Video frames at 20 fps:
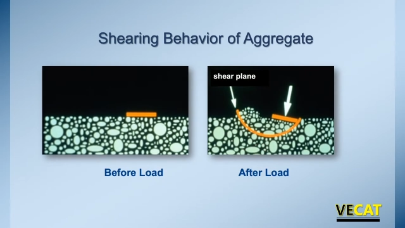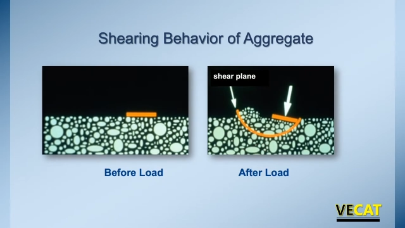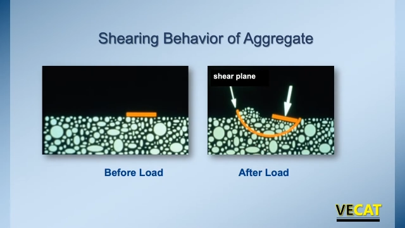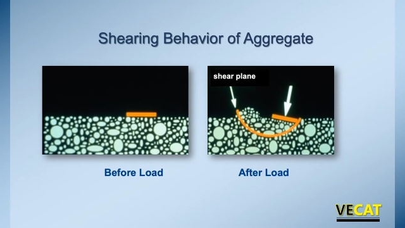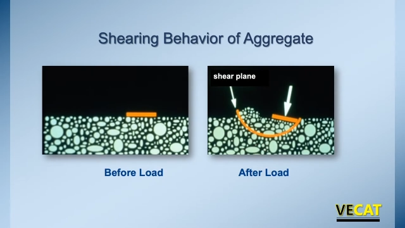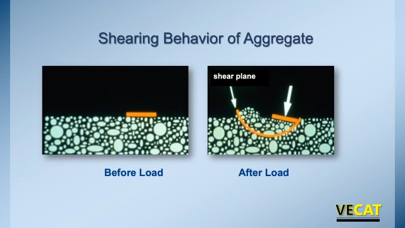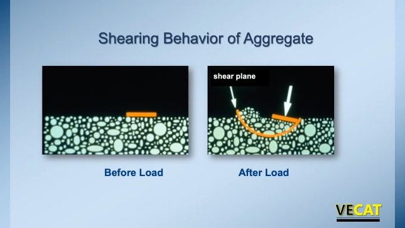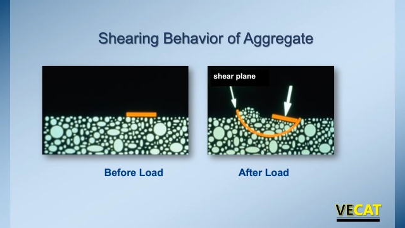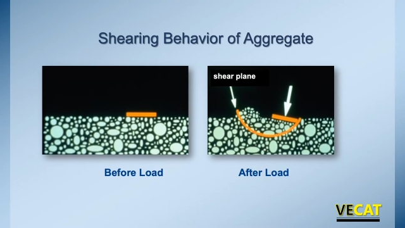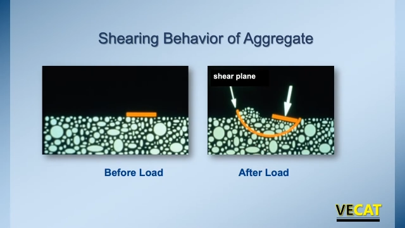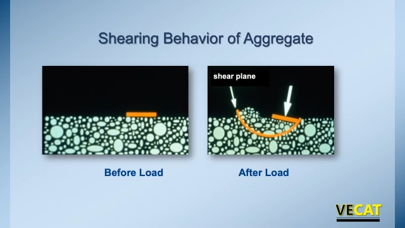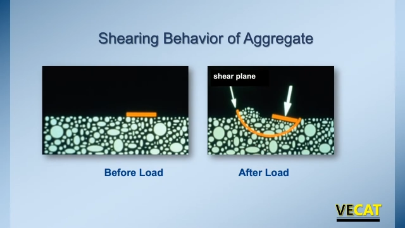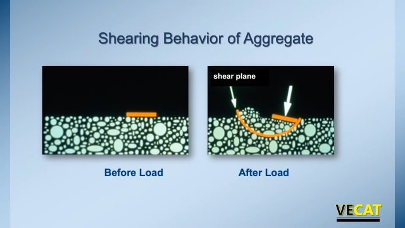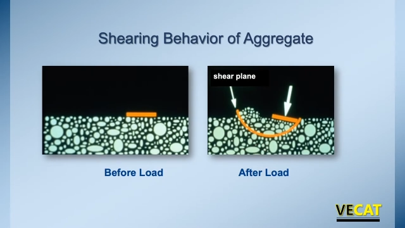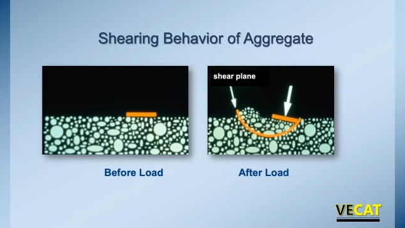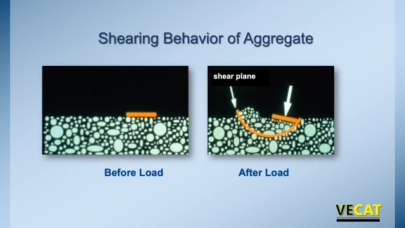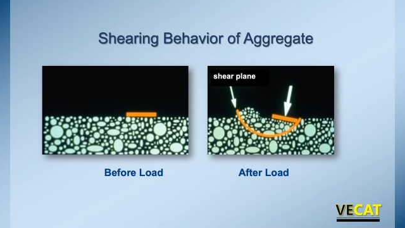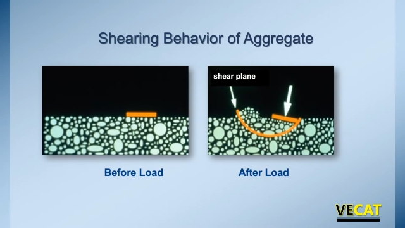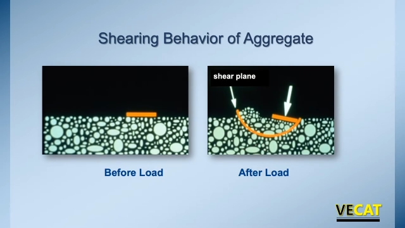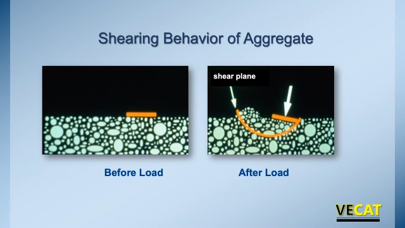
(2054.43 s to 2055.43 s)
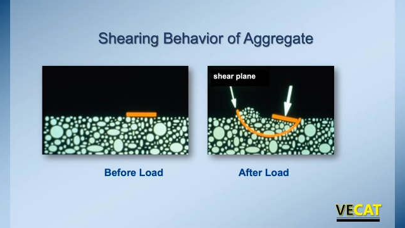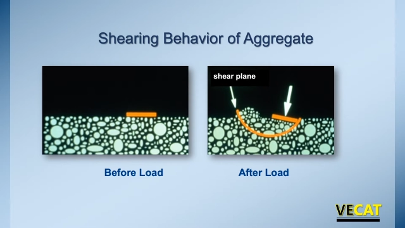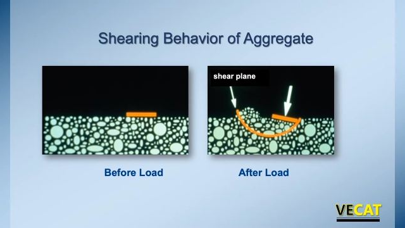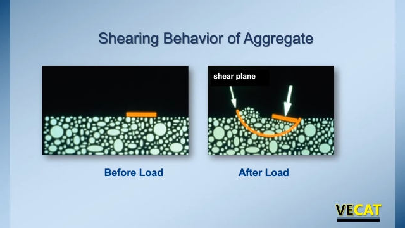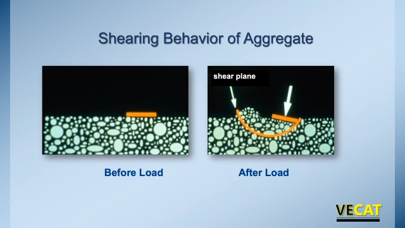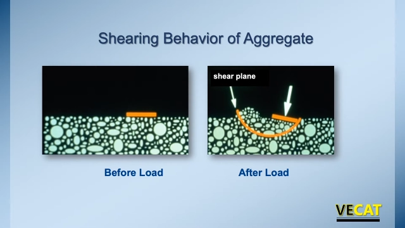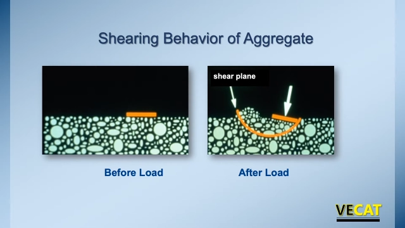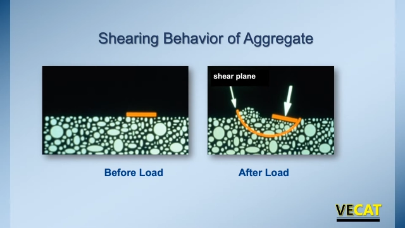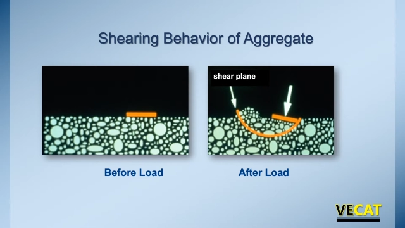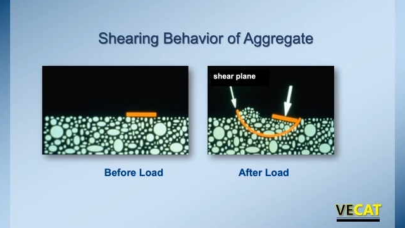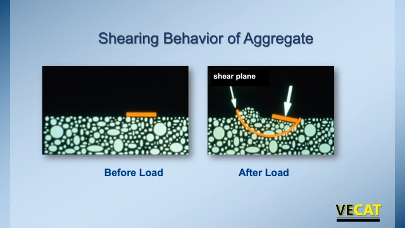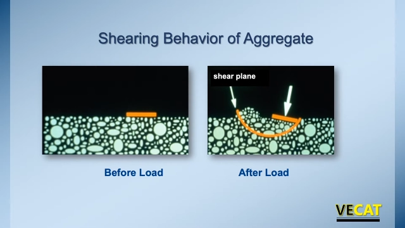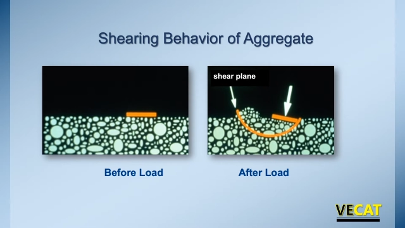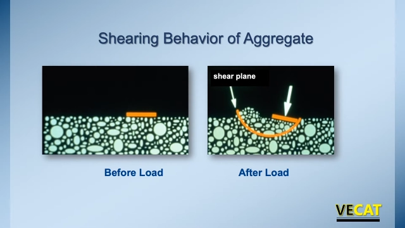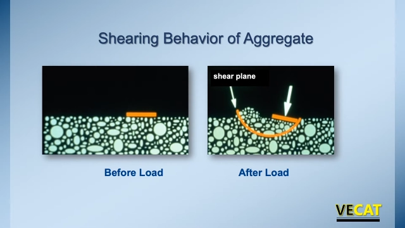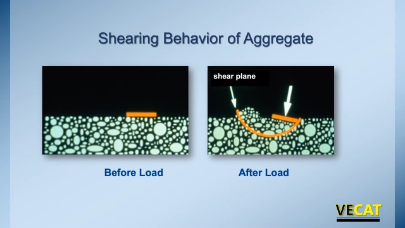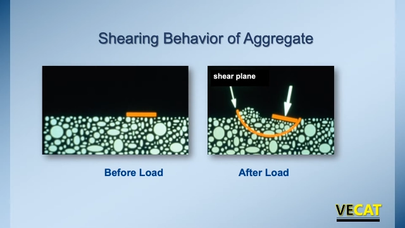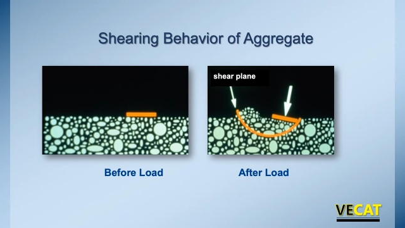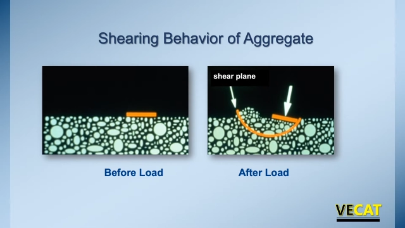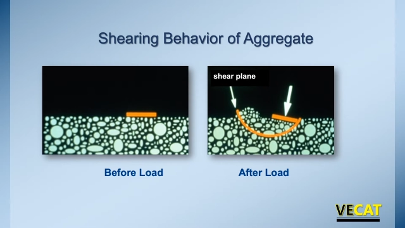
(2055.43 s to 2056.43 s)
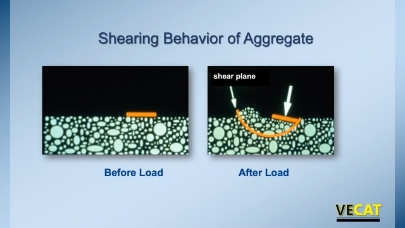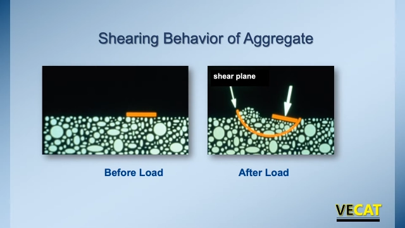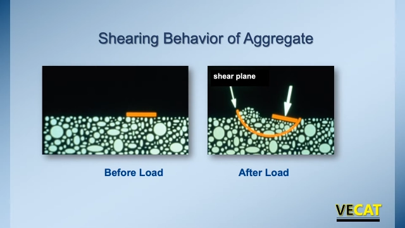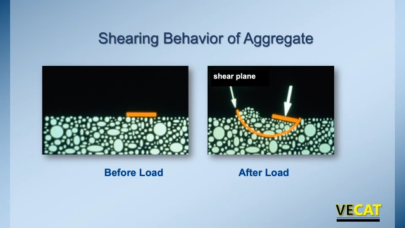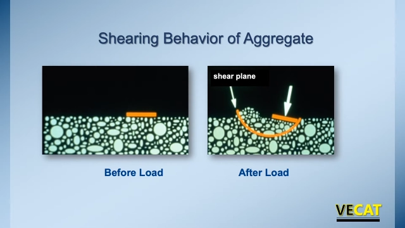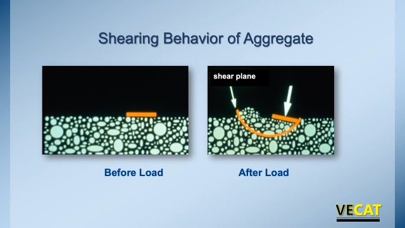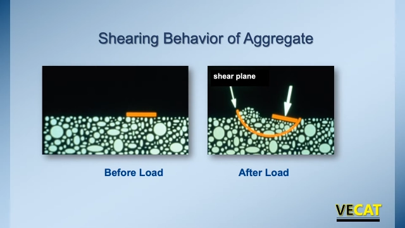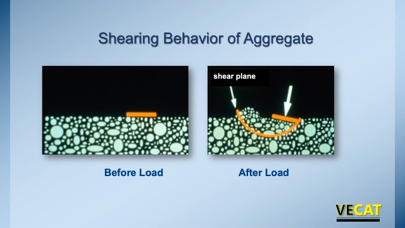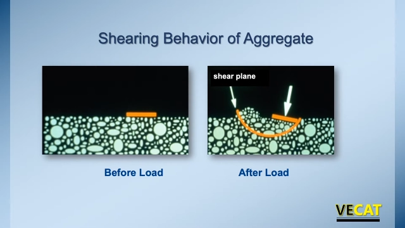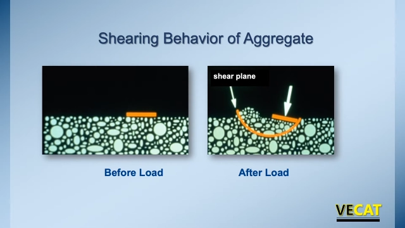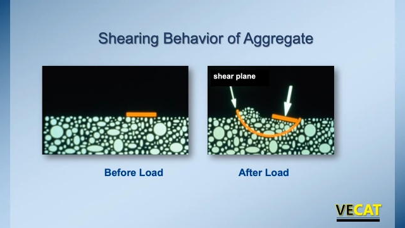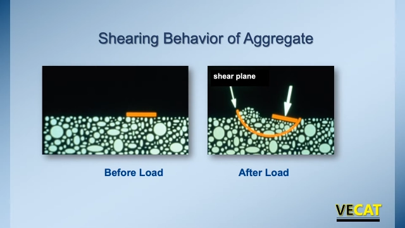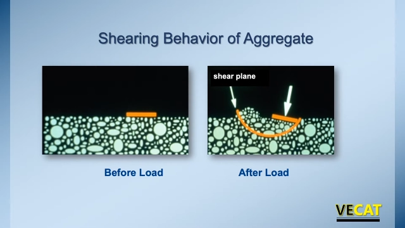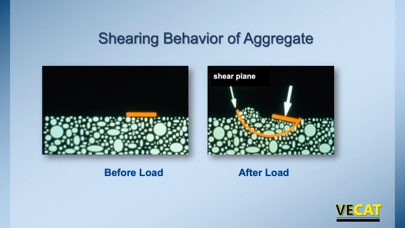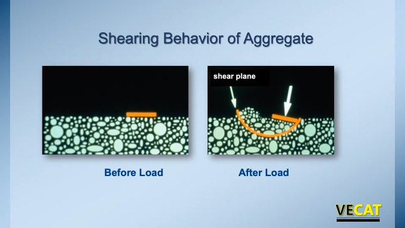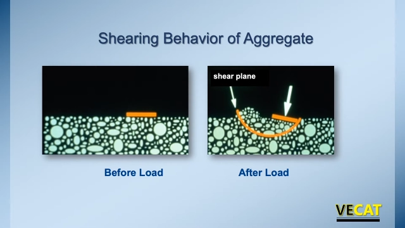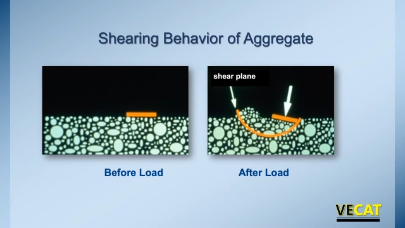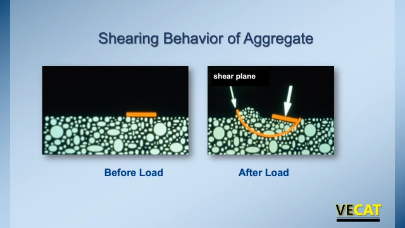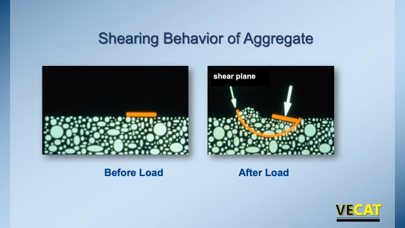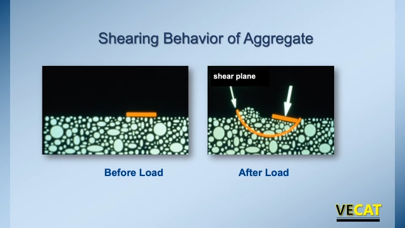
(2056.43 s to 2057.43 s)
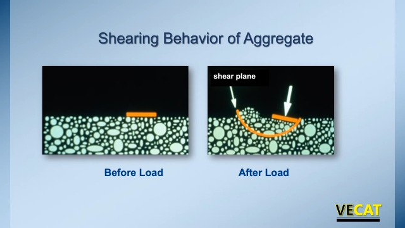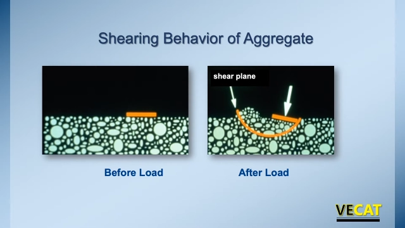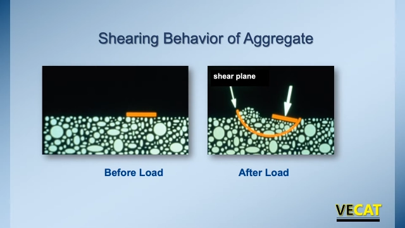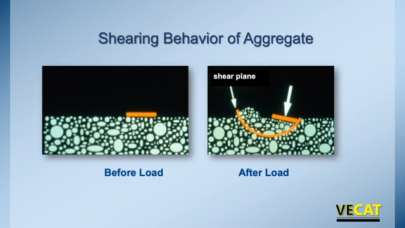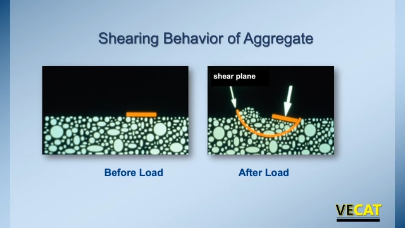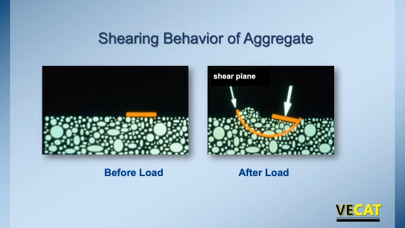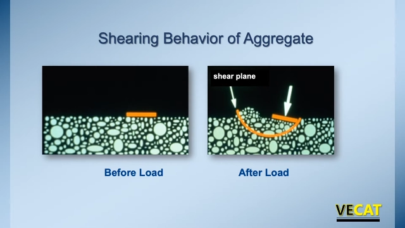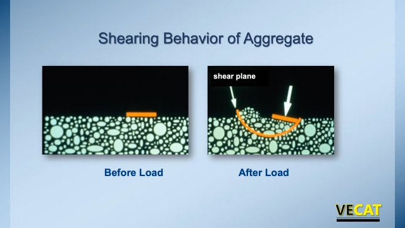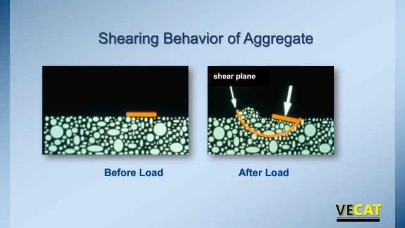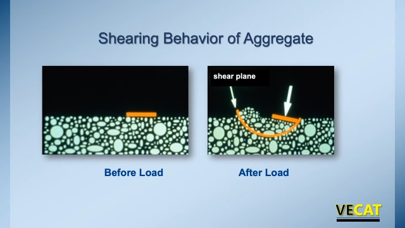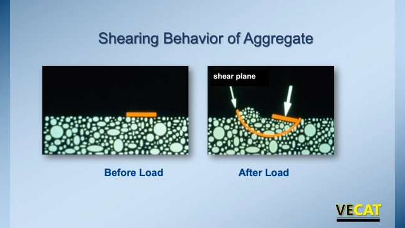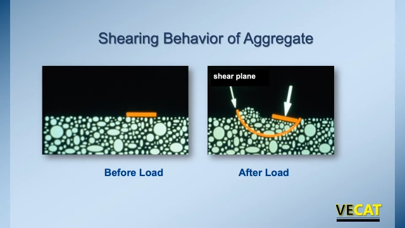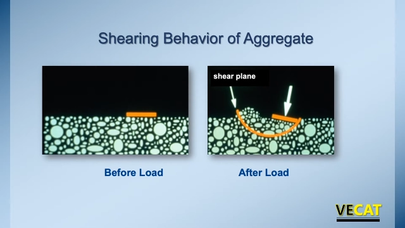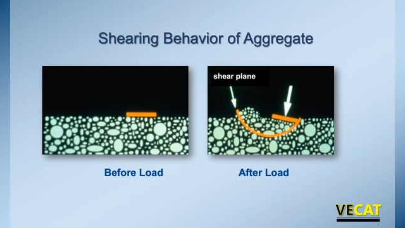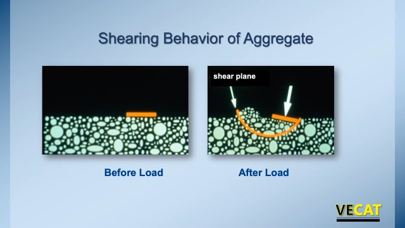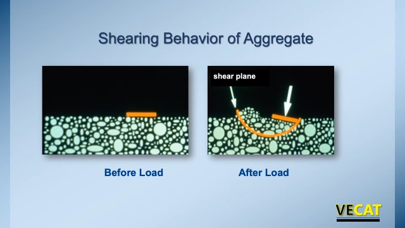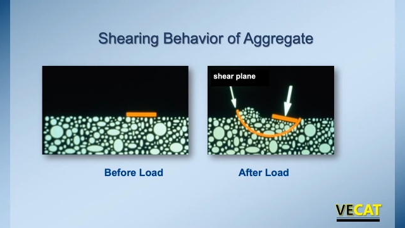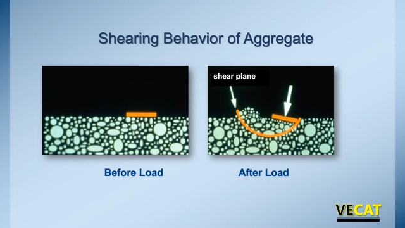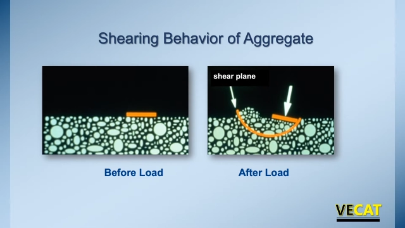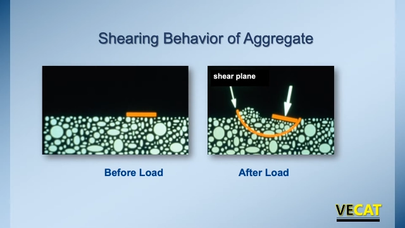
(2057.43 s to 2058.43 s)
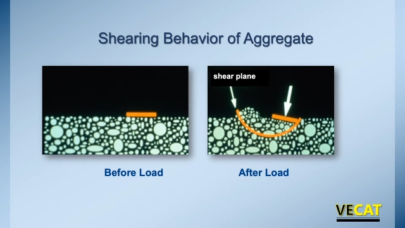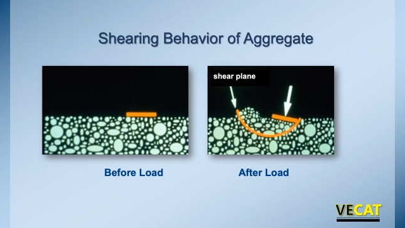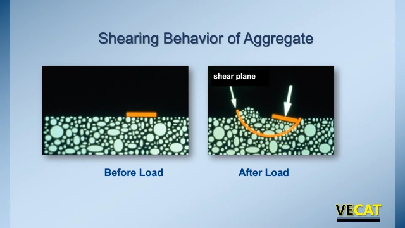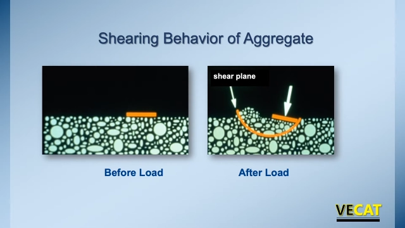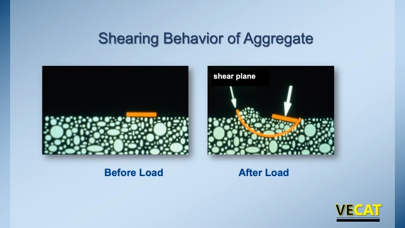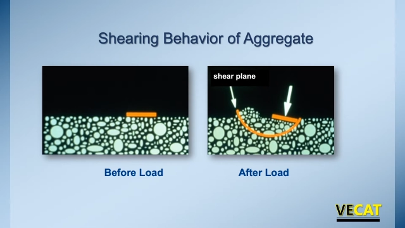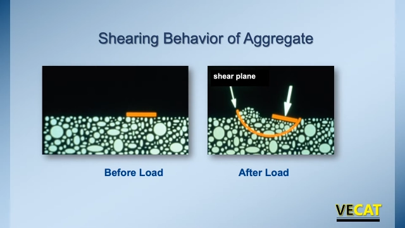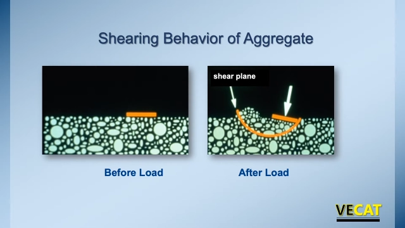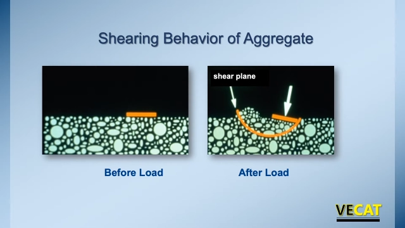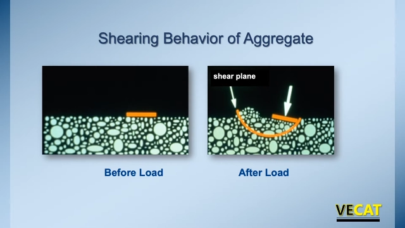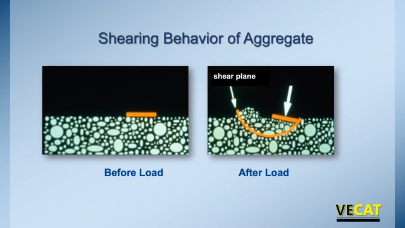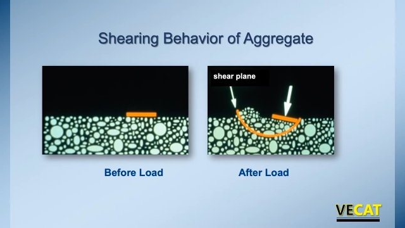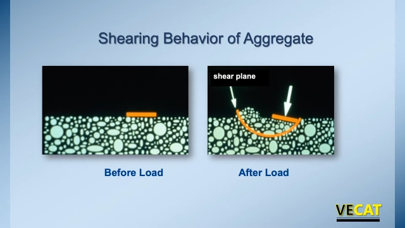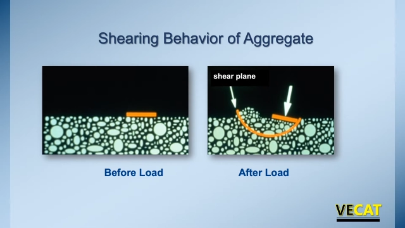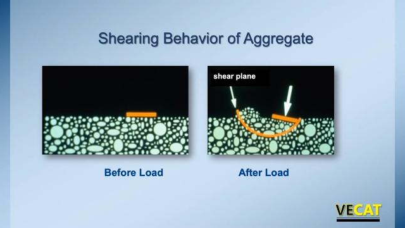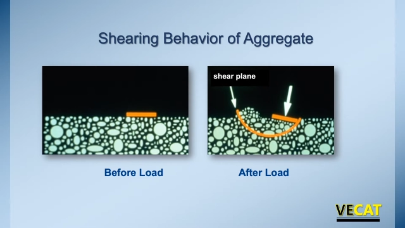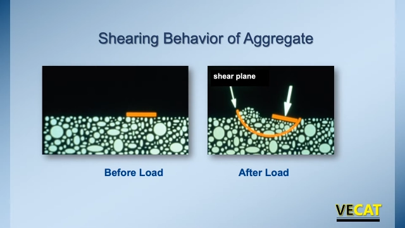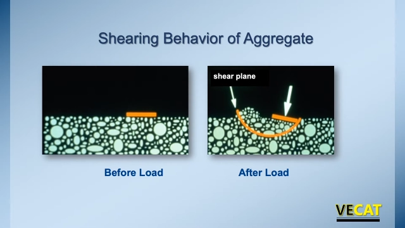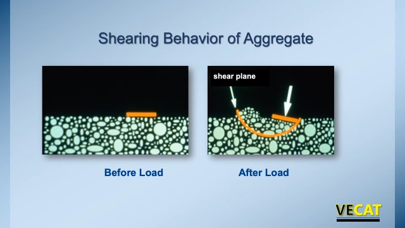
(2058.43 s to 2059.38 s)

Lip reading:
[unreadable: no face in view]